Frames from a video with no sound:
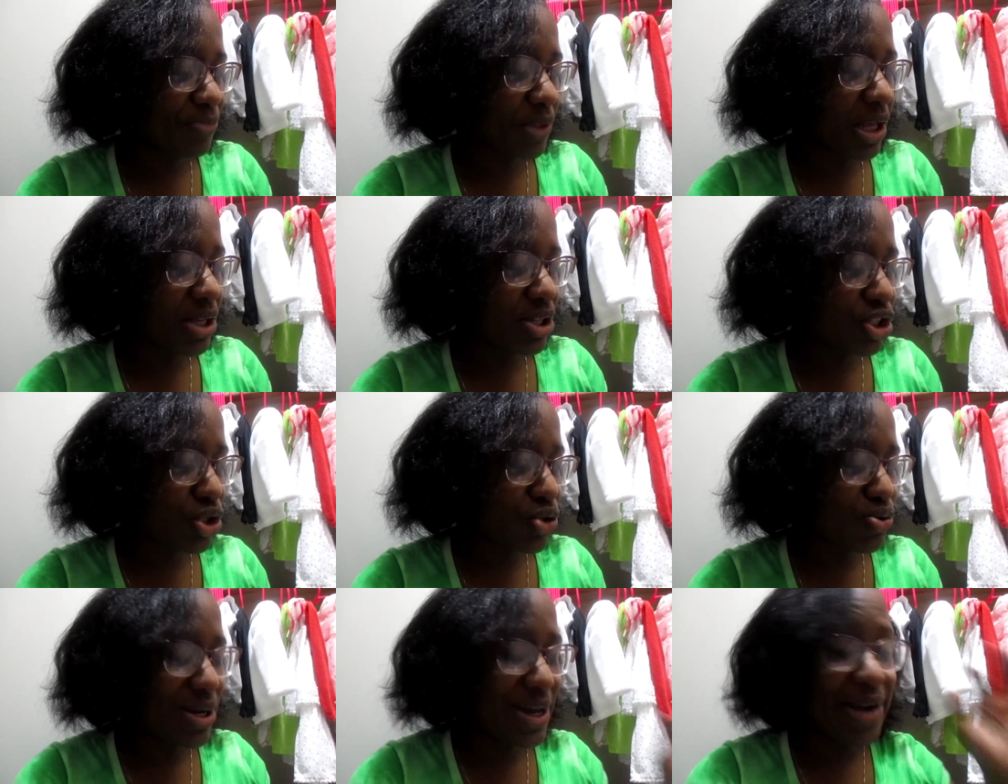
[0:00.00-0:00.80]
It's
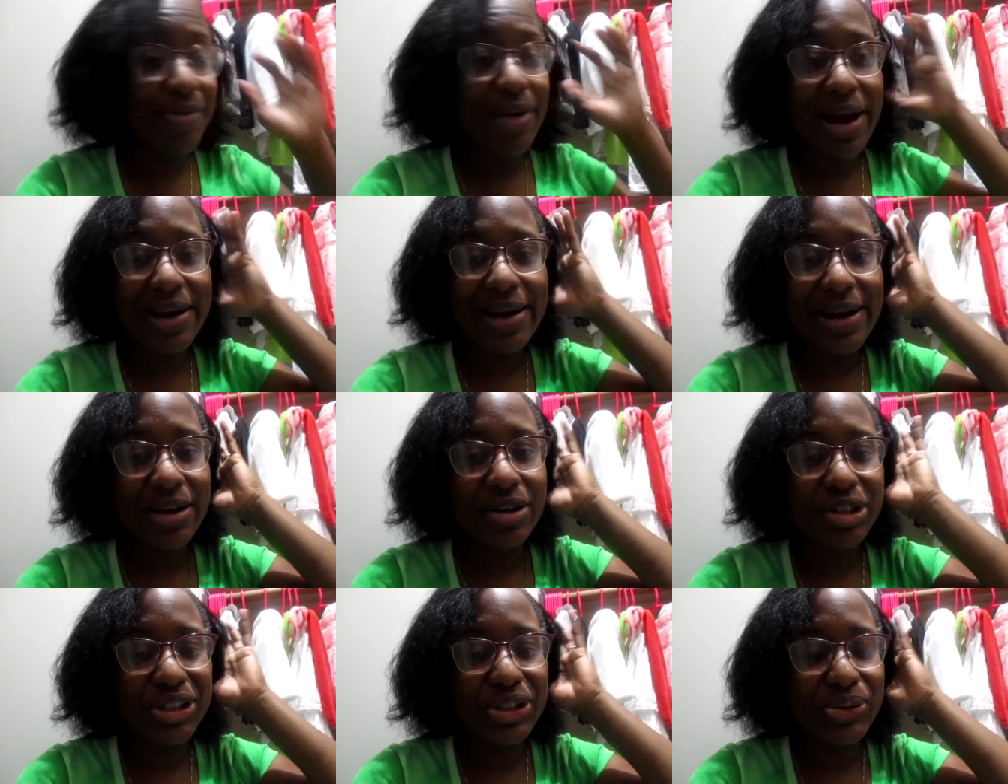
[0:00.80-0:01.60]
too late right now
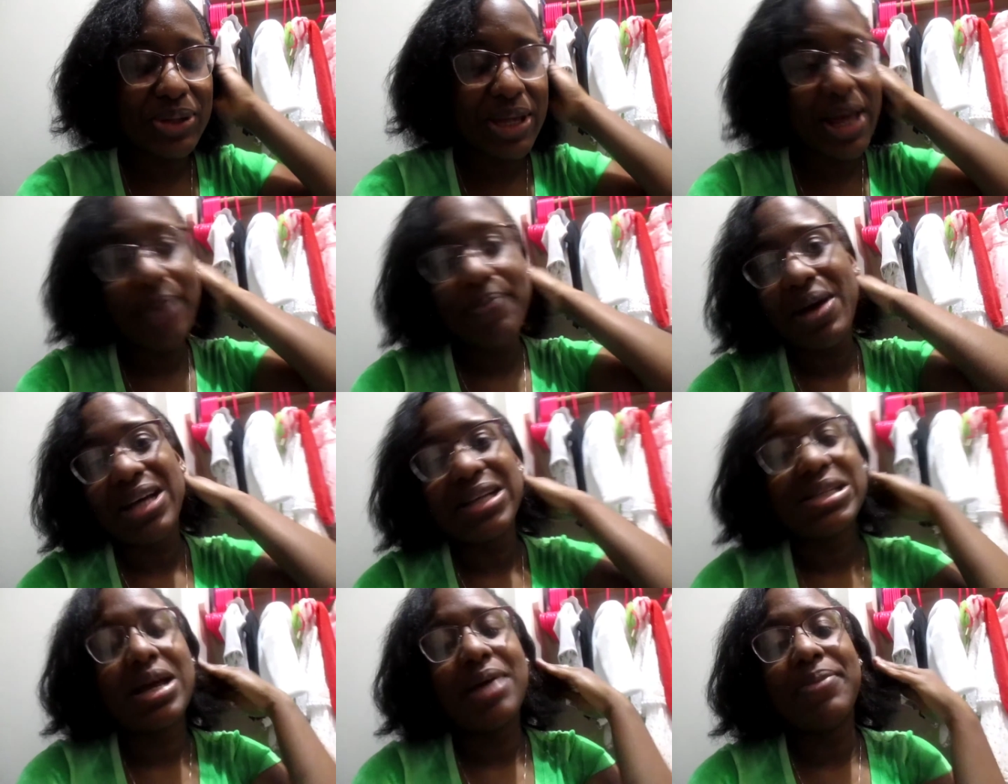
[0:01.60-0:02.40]
to do that. By
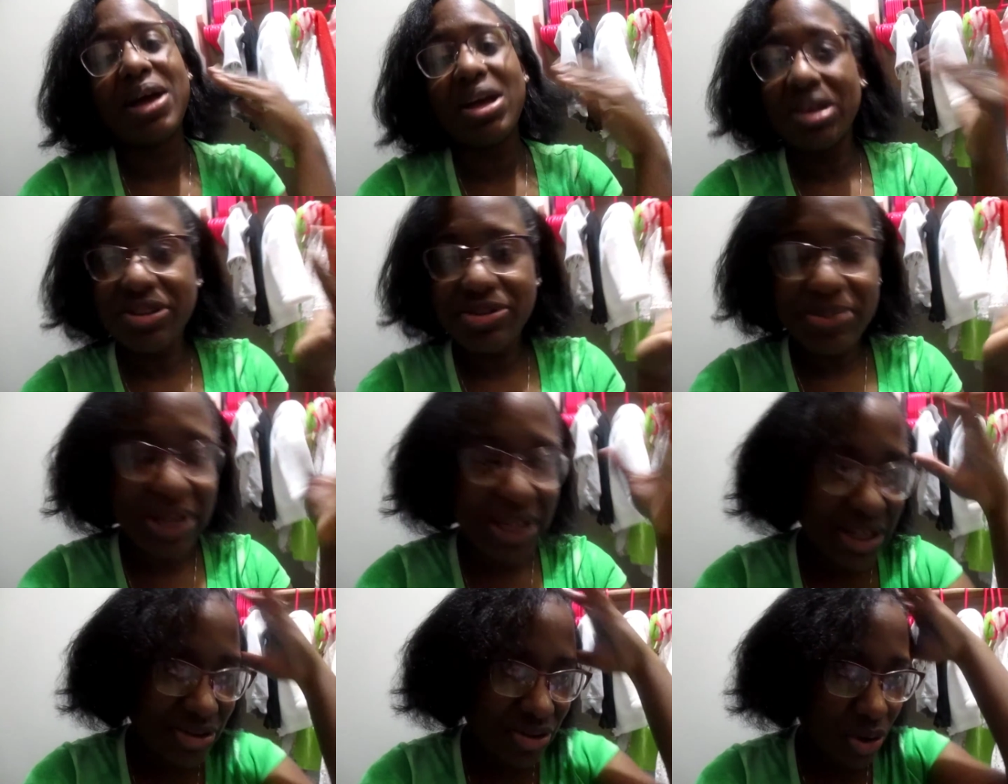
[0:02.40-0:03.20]
the time my husband
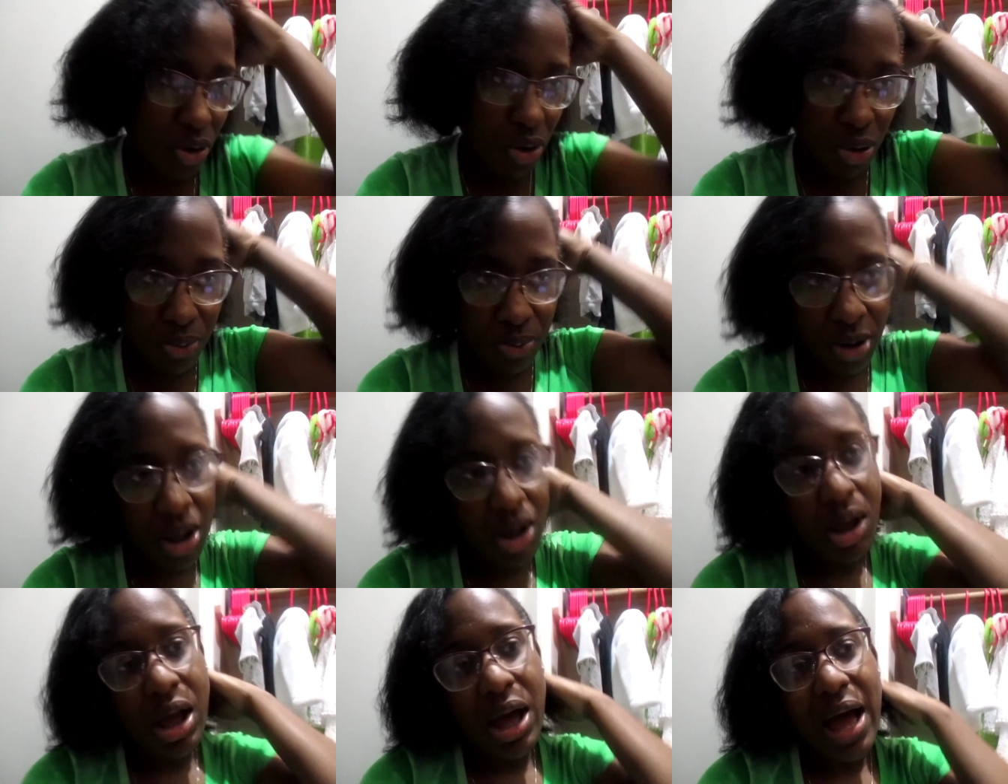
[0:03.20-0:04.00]
gets home,
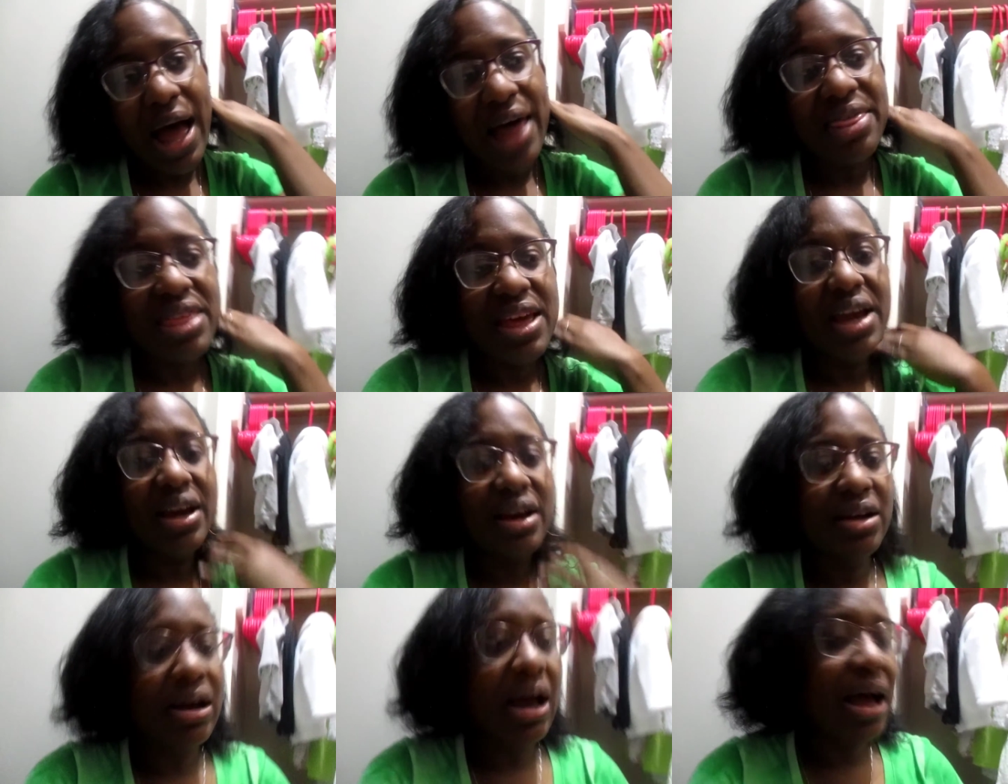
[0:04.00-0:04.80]
I
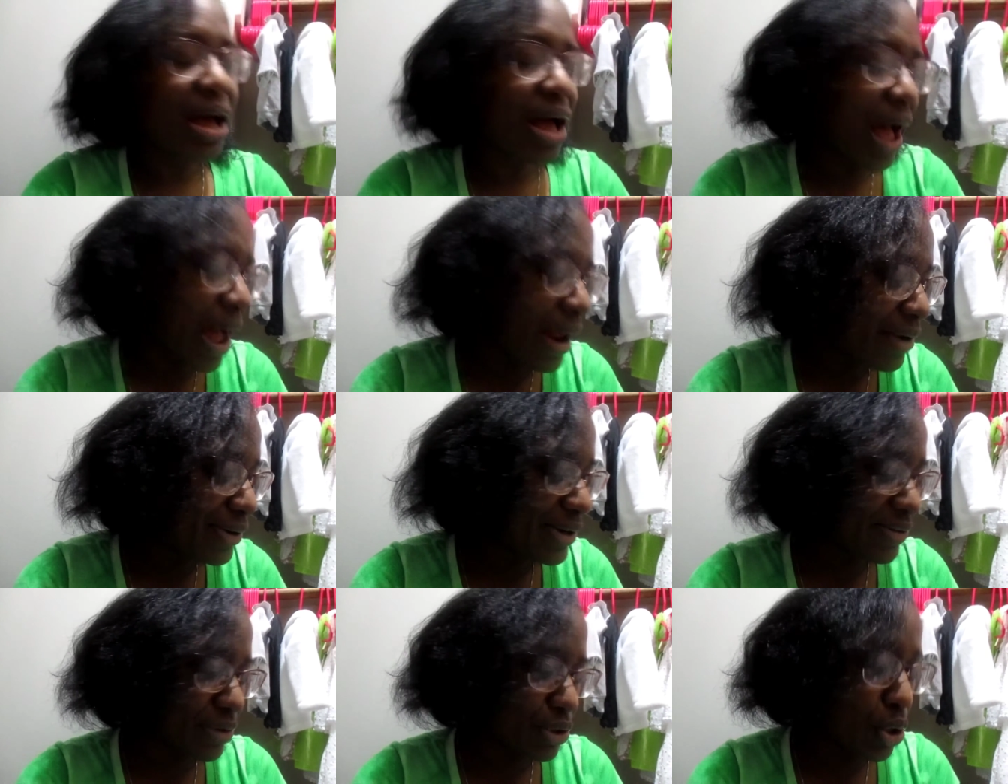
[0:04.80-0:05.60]
think, I don't
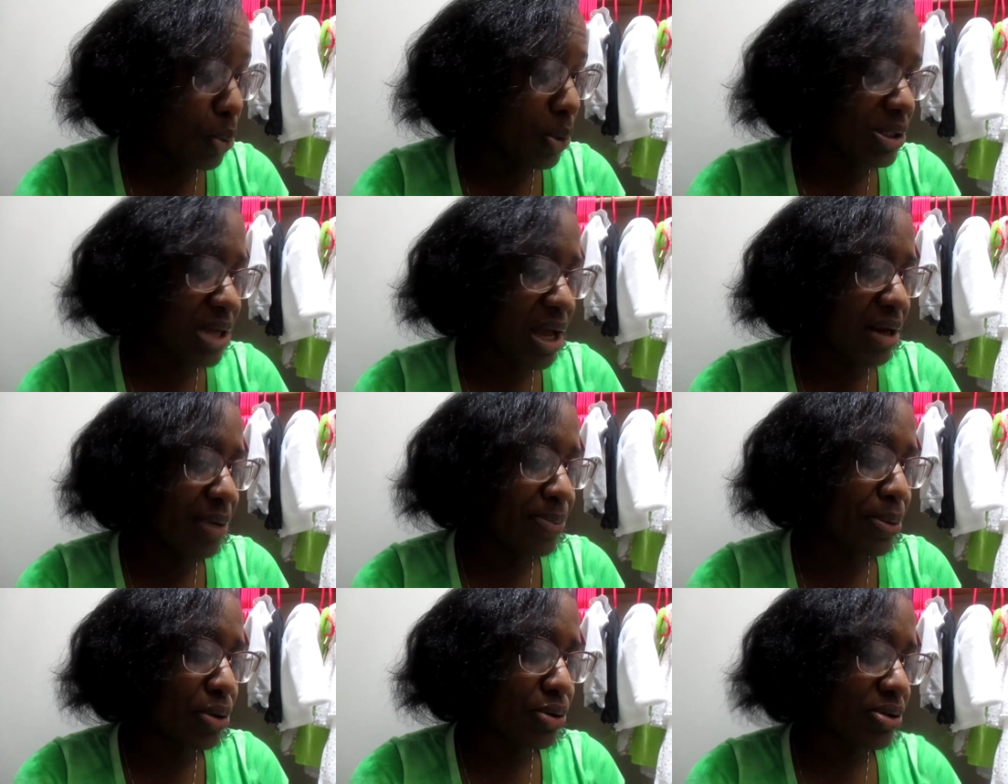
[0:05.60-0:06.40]
even know what time the
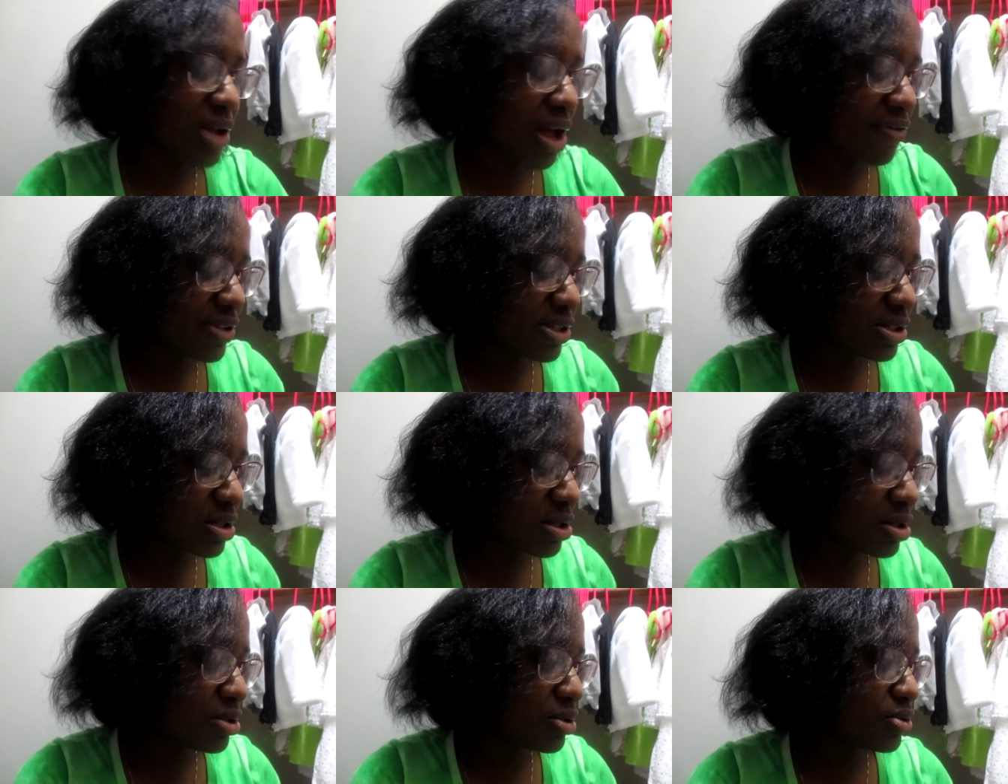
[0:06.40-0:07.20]
post office
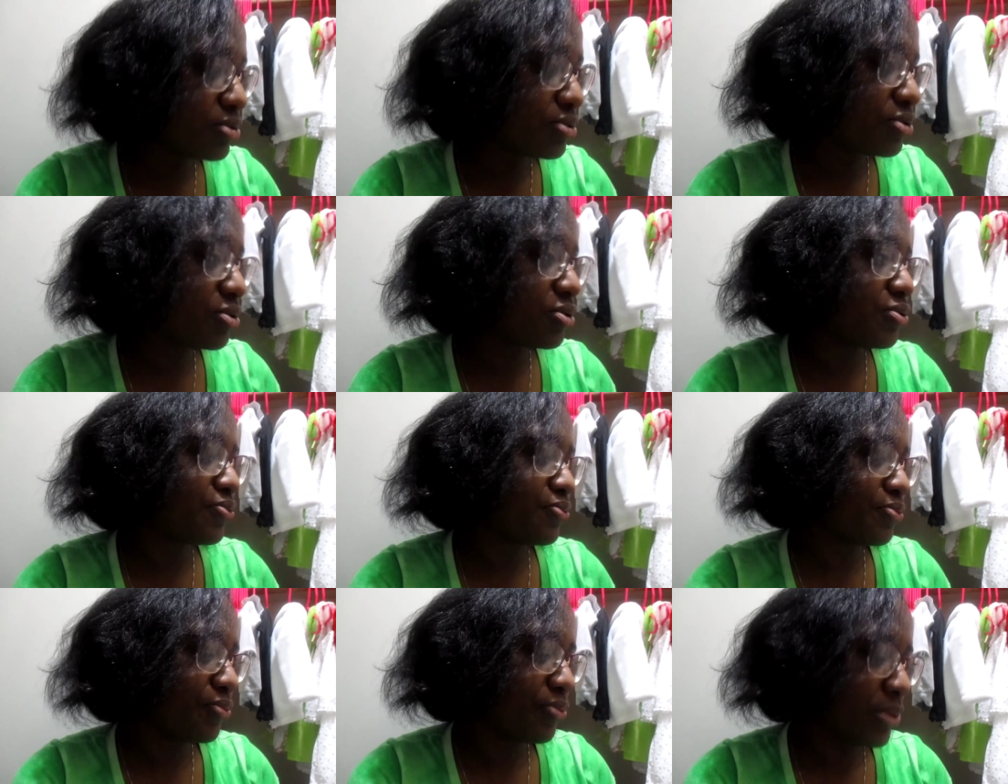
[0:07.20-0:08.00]
closed.
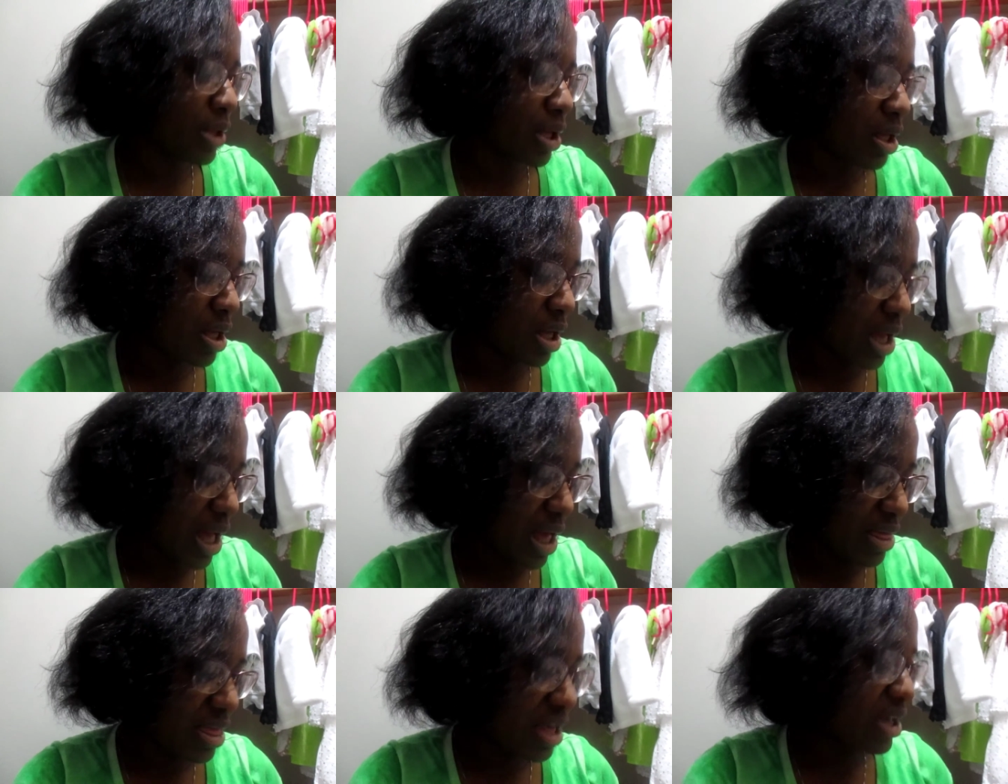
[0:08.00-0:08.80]

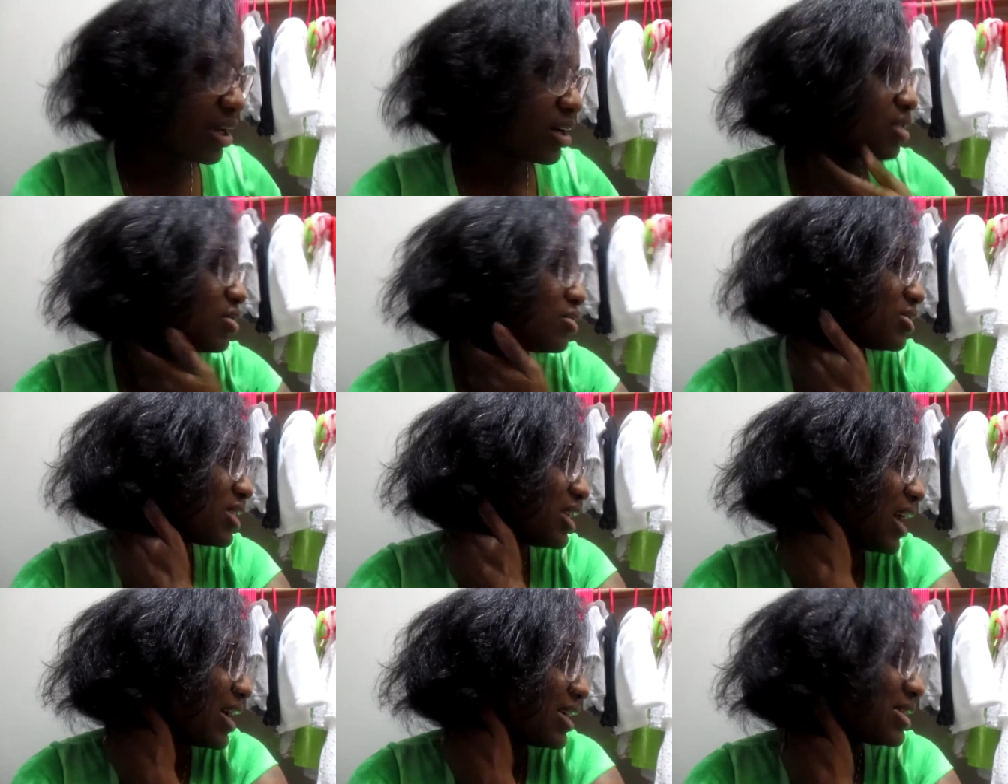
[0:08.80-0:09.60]
I think it closed at like